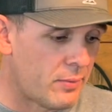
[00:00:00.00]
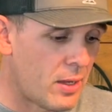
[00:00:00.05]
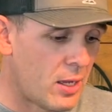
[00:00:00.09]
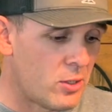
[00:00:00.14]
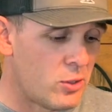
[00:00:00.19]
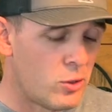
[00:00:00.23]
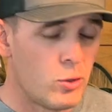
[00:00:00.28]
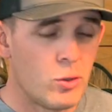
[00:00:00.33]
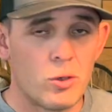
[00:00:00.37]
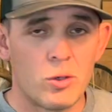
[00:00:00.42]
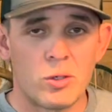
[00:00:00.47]
I
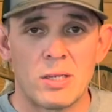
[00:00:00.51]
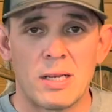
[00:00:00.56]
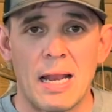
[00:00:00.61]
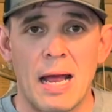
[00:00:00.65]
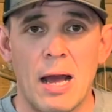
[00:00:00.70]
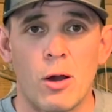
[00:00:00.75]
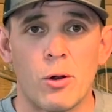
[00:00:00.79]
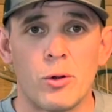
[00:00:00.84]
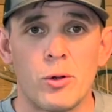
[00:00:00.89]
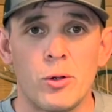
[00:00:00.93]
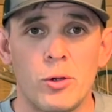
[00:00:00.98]
do use an
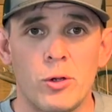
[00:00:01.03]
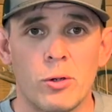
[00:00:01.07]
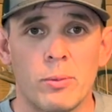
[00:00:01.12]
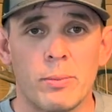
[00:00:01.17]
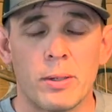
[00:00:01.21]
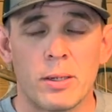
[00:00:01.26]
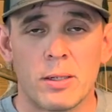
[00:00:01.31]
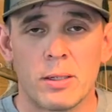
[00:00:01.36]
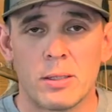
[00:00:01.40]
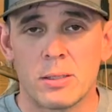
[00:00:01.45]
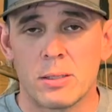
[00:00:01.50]
owl hooter
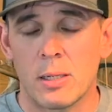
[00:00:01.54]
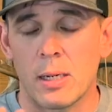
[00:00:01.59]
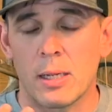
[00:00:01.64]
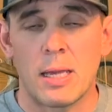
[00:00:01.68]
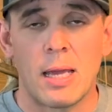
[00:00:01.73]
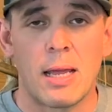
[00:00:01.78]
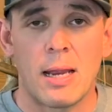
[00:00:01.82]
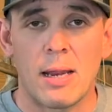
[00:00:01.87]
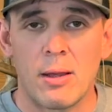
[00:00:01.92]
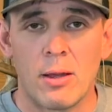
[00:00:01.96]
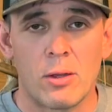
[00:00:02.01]
because I
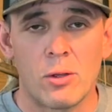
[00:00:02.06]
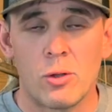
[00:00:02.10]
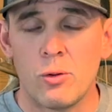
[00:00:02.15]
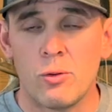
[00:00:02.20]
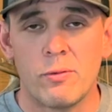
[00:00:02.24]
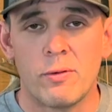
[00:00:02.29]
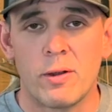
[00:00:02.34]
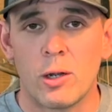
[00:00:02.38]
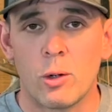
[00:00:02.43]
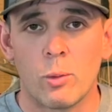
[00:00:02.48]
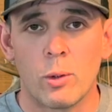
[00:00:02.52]
can't
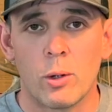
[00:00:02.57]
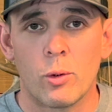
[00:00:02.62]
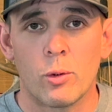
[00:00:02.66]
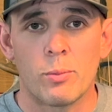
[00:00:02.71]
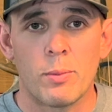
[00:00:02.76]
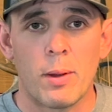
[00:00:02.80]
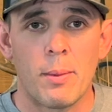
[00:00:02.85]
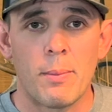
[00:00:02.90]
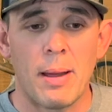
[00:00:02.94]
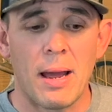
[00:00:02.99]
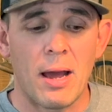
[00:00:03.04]
hoot very well with
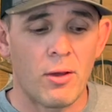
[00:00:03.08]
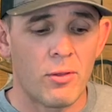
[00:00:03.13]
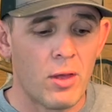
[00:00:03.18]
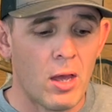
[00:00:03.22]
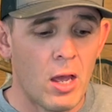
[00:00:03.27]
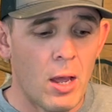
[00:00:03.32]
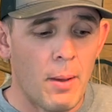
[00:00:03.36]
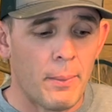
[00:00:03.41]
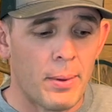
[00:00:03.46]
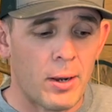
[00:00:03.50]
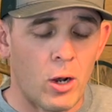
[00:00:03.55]
my mouth,
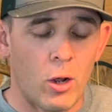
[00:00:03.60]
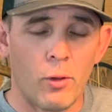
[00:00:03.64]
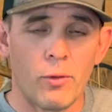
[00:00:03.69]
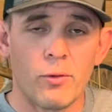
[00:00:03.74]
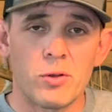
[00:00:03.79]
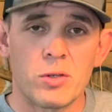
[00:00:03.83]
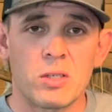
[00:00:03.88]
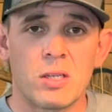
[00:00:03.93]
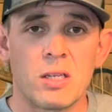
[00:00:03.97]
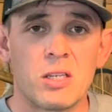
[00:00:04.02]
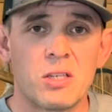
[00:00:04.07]
but all
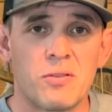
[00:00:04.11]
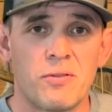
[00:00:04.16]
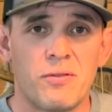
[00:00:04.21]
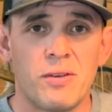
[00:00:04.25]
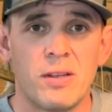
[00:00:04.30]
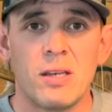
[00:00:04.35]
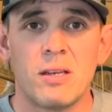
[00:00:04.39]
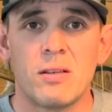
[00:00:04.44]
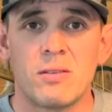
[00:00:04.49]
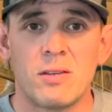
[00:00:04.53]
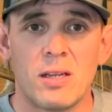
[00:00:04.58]
those things
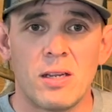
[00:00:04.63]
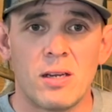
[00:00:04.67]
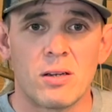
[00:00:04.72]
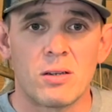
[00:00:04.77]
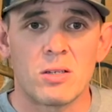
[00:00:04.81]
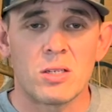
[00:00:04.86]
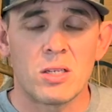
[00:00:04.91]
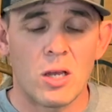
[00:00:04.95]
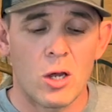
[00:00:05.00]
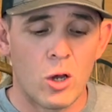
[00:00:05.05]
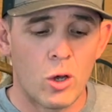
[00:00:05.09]
fit into here.
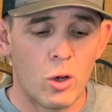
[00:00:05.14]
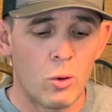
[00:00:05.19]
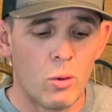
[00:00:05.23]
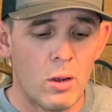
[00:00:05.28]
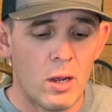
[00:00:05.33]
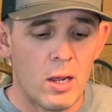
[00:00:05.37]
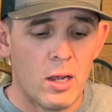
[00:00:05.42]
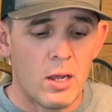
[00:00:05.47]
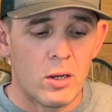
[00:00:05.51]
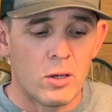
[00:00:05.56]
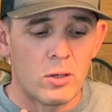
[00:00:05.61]
So
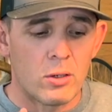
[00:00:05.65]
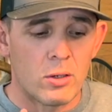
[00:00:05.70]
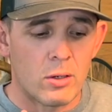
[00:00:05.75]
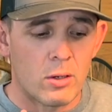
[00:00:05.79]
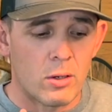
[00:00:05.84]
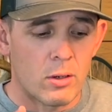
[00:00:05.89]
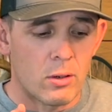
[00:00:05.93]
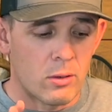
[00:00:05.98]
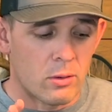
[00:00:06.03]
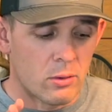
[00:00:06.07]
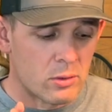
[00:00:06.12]

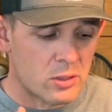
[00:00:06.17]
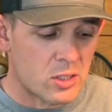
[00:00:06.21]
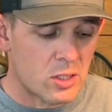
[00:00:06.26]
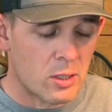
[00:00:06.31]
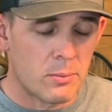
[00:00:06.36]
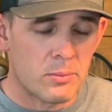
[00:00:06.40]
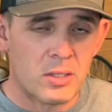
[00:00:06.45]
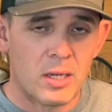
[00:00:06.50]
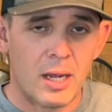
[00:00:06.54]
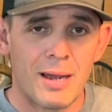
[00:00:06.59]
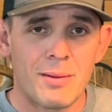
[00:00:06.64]

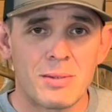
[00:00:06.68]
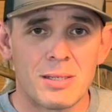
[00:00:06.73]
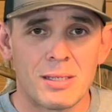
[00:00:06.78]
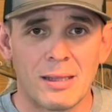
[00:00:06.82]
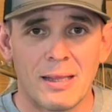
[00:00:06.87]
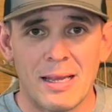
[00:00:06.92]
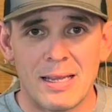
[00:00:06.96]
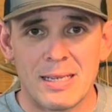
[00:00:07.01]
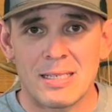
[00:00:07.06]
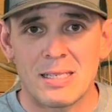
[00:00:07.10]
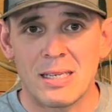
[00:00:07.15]
sometimes
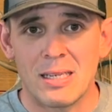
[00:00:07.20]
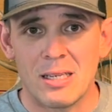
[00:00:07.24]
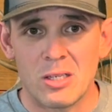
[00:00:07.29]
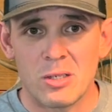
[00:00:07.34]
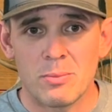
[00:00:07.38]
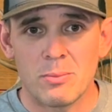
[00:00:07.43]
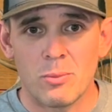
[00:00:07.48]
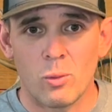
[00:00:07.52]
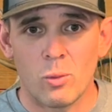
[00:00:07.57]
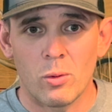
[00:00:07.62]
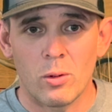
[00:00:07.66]
less
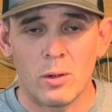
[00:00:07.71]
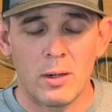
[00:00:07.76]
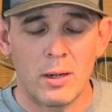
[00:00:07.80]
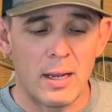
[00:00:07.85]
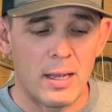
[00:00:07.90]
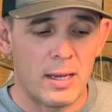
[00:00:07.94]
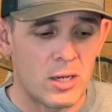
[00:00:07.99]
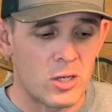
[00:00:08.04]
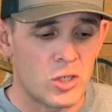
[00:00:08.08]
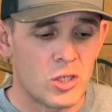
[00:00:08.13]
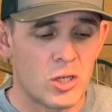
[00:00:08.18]
is more,
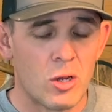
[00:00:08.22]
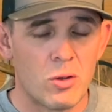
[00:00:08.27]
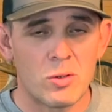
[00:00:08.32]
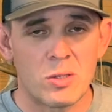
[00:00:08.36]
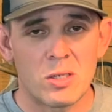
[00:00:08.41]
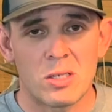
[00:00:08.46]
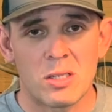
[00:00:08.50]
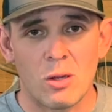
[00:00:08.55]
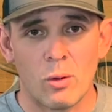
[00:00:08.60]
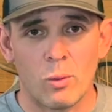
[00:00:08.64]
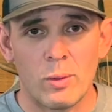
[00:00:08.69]
and it shows
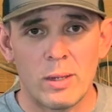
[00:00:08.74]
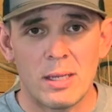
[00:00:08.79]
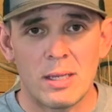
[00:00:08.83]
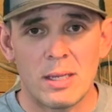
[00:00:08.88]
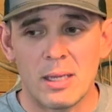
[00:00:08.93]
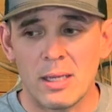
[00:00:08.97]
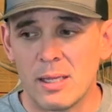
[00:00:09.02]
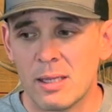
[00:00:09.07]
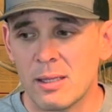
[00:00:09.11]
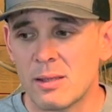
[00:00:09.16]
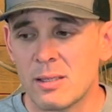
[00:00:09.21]
us that we
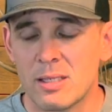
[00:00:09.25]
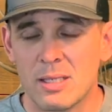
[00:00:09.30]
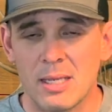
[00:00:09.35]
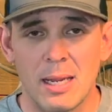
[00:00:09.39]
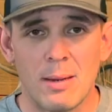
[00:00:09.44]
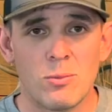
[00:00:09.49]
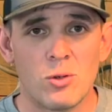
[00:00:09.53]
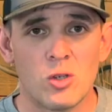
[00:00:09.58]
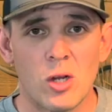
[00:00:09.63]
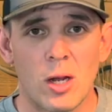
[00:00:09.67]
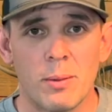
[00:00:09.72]
can get the
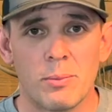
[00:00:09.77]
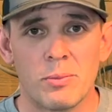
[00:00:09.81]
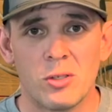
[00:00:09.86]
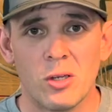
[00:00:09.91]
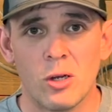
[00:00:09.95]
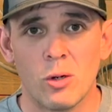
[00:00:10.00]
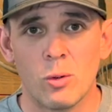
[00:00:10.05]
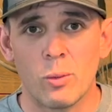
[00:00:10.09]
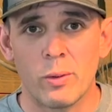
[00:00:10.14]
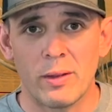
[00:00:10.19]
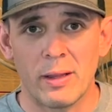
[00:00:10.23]
same job
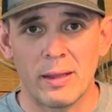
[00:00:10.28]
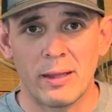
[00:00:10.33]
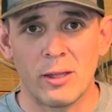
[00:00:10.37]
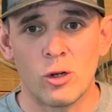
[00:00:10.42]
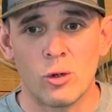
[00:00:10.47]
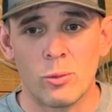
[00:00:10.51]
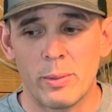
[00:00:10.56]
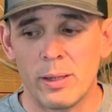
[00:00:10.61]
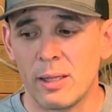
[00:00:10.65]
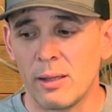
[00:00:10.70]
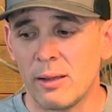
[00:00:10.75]
done with a
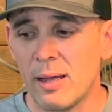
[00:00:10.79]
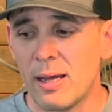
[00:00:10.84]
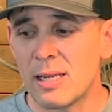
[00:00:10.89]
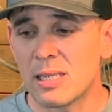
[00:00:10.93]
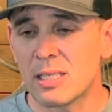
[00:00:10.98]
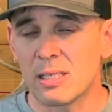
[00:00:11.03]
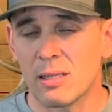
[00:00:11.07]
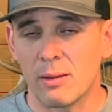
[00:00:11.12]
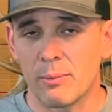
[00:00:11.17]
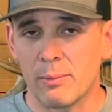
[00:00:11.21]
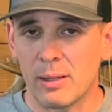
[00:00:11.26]
little bit
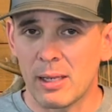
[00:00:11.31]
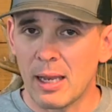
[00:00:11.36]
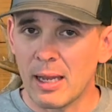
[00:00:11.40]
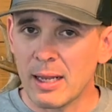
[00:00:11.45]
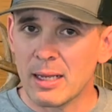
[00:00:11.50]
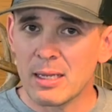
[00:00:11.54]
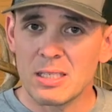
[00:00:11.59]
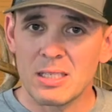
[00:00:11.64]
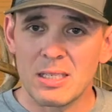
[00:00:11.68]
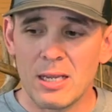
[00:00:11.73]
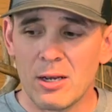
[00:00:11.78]
less. But like
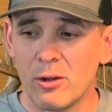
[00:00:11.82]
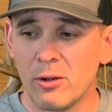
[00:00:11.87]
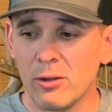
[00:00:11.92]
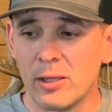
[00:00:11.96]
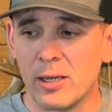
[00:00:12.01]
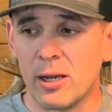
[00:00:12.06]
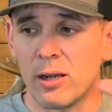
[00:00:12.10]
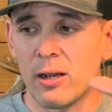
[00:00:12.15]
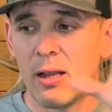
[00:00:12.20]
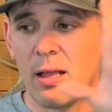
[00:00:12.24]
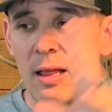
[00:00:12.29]
I said
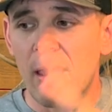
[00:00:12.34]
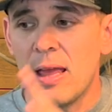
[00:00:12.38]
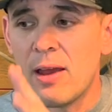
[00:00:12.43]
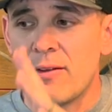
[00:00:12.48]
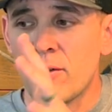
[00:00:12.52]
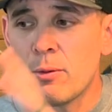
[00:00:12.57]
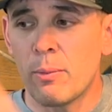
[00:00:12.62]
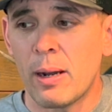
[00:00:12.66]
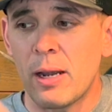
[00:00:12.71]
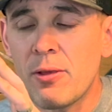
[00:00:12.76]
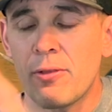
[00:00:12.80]
earlier,
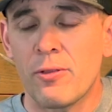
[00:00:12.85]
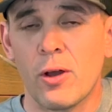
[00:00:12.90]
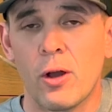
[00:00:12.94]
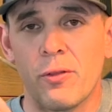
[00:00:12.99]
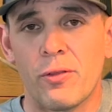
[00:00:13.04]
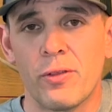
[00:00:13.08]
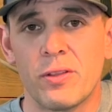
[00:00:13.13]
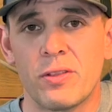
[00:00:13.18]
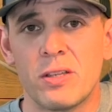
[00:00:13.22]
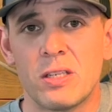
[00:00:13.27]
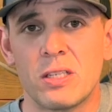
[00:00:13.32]
everybody
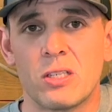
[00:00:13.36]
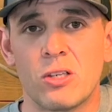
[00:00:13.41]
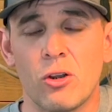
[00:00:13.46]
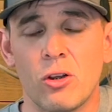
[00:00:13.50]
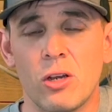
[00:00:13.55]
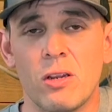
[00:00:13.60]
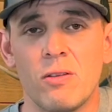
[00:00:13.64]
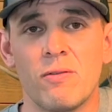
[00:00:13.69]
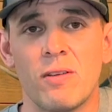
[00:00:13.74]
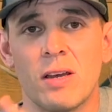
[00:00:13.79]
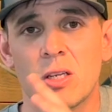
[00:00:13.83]
thought that this
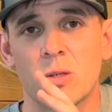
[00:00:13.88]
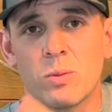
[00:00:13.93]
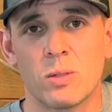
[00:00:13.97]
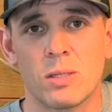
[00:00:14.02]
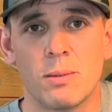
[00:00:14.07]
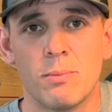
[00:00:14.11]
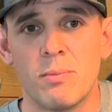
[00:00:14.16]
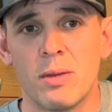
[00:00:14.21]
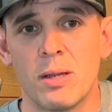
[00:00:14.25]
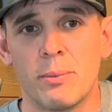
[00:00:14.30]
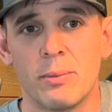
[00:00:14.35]
turkey vest was
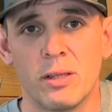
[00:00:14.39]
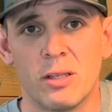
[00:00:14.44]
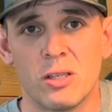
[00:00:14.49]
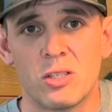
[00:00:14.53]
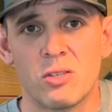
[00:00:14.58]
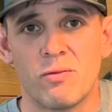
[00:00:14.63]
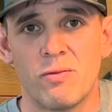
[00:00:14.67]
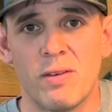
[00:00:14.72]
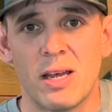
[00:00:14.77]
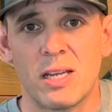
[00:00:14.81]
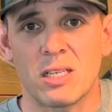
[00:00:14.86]
a
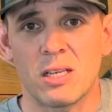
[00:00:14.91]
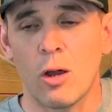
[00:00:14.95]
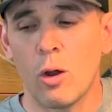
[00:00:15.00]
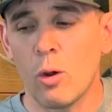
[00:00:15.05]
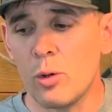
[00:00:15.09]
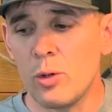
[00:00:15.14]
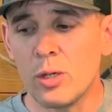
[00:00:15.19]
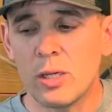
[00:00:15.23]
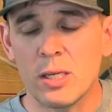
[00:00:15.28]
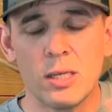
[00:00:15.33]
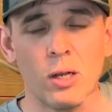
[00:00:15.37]
minimalist vest. Oh,
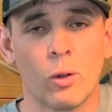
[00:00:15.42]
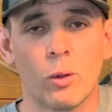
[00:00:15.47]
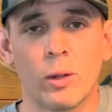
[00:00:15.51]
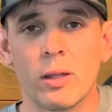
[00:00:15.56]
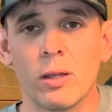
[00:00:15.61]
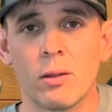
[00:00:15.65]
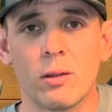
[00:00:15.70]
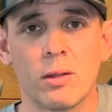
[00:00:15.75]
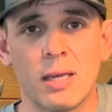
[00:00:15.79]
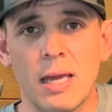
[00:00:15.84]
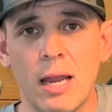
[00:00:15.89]
you can only
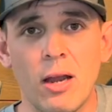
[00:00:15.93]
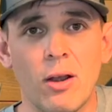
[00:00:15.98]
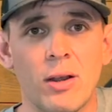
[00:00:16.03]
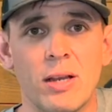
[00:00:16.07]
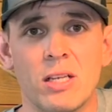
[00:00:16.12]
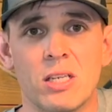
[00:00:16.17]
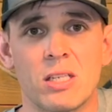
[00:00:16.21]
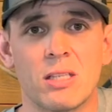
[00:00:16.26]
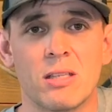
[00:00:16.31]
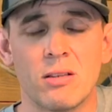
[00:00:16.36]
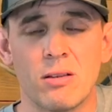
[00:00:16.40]
carry
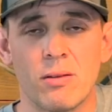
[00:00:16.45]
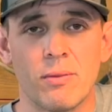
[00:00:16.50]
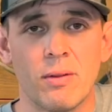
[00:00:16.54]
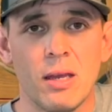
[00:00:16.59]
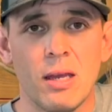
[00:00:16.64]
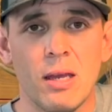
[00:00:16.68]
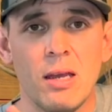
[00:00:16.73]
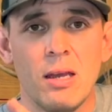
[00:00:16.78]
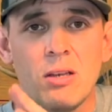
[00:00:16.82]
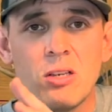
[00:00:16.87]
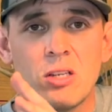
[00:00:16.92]

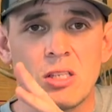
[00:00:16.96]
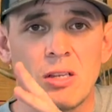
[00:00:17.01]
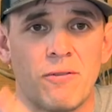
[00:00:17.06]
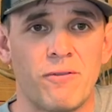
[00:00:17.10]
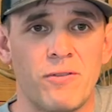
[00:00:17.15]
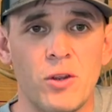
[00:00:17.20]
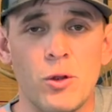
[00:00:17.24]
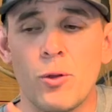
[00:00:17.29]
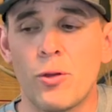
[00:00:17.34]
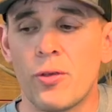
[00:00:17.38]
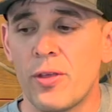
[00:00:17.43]
just a
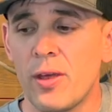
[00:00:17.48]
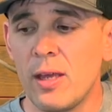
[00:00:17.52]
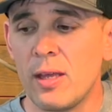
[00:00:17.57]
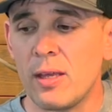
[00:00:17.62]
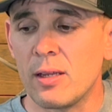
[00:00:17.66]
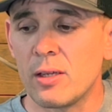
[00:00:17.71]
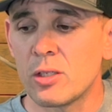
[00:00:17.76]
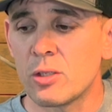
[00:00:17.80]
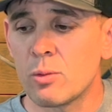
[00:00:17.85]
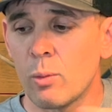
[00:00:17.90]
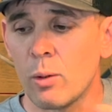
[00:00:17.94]
few
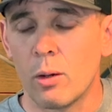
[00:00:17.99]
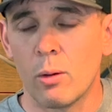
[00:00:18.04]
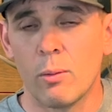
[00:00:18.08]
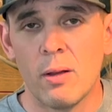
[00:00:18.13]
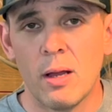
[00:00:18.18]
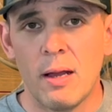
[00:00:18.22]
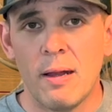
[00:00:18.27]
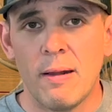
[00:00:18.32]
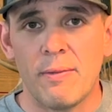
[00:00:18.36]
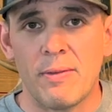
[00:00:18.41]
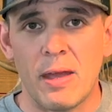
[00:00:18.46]
things. Well,
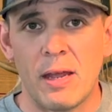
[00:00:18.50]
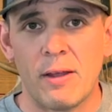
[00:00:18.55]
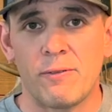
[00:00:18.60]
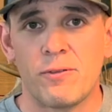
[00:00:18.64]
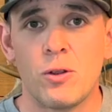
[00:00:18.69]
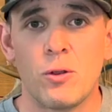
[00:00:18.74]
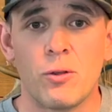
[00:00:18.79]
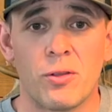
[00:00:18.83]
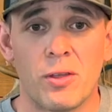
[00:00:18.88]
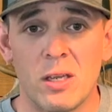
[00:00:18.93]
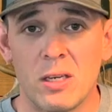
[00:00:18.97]
that
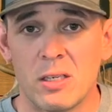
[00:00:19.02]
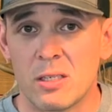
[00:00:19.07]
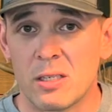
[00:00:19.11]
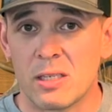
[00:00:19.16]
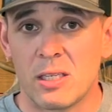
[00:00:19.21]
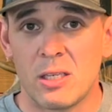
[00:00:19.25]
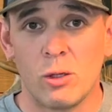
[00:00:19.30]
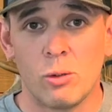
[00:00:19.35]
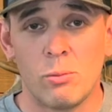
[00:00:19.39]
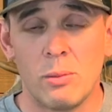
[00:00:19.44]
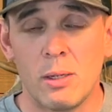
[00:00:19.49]
few things has
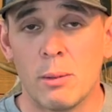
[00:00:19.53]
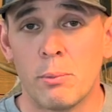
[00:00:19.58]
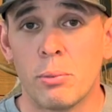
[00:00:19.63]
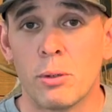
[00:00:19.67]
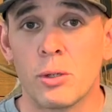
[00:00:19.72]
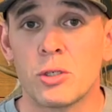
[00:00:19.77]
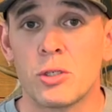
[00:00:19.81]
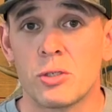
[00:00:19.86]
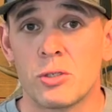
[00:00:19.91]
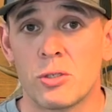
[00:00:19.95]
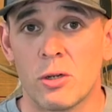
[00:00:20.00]
killed me a
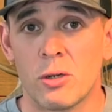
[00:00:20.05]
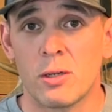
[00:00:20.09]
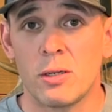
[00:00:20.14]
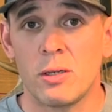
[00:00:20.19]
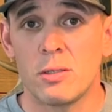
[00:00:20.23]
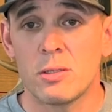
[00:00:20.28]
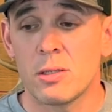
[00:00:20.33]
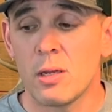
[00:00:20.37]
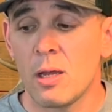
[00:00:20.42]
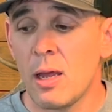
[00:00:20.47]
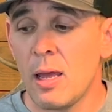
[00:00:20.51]
bunch of
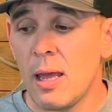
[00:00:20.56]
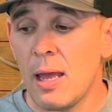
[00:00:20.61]
turkeys.